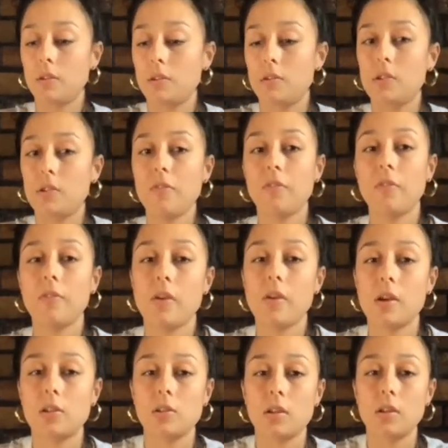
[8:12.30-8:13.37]
different
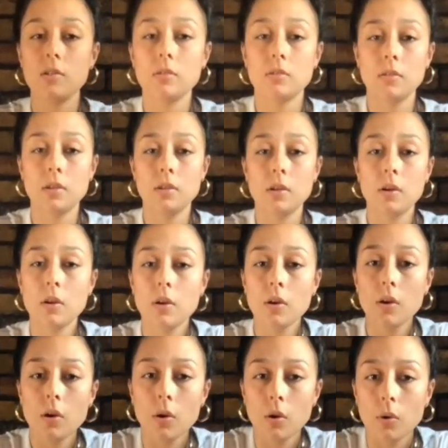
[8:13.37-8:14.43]
version
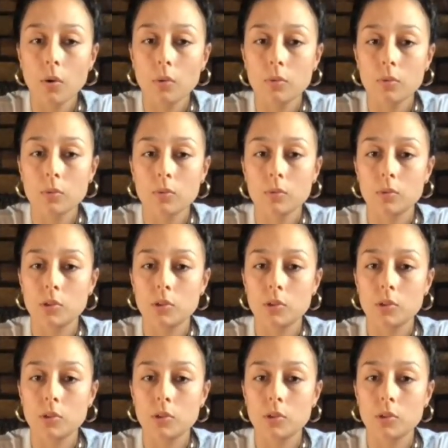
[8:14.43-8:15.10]
which